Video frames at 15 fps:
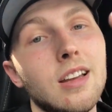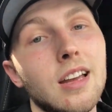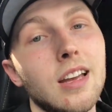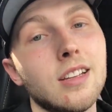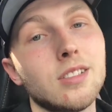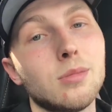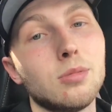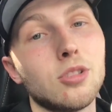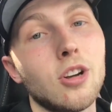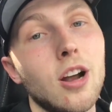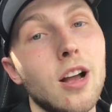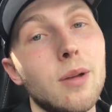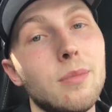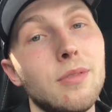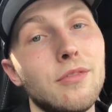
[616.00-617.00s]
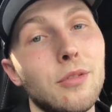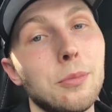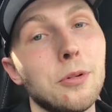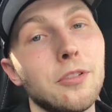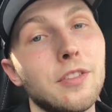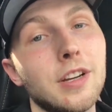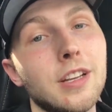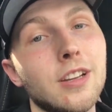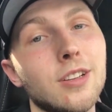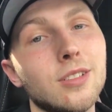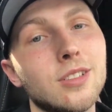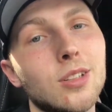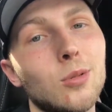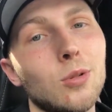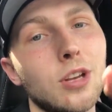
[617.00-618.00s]
and subscribe for more
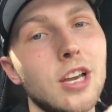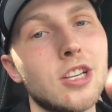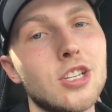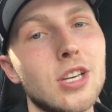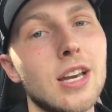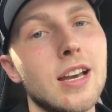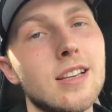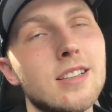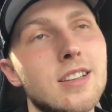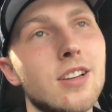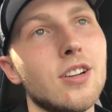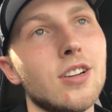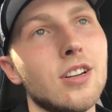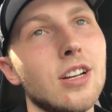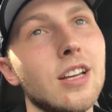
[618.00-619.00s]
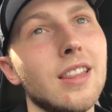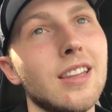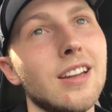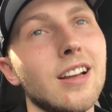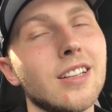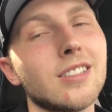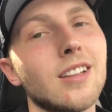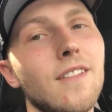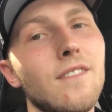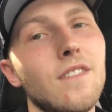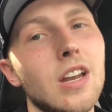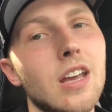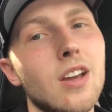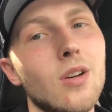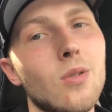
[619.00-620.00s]
videos. We'll catch you guys here in the next
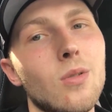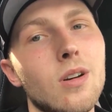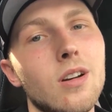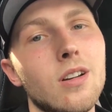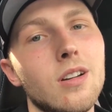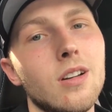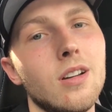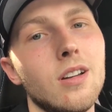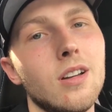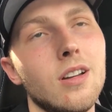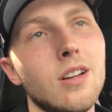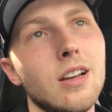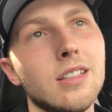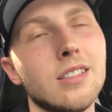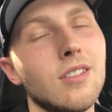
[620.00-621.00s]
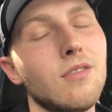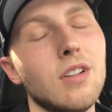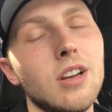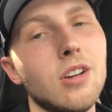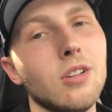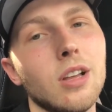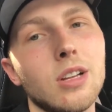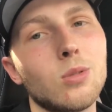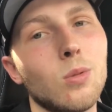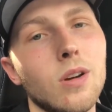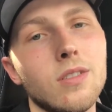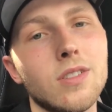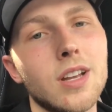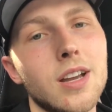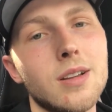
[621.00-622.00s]
video. I said video like
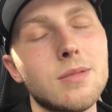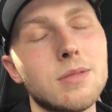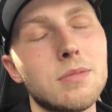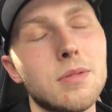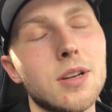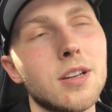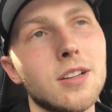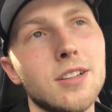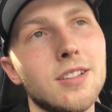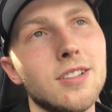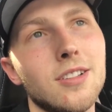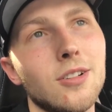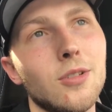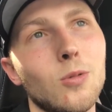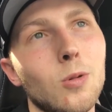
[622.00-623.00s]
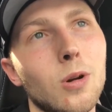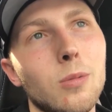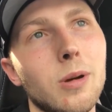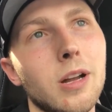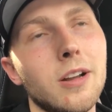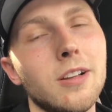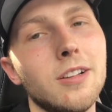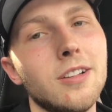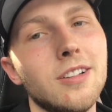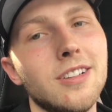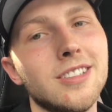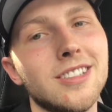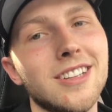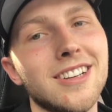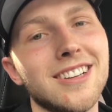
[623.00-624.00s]
12 times, but don't even worry about it. See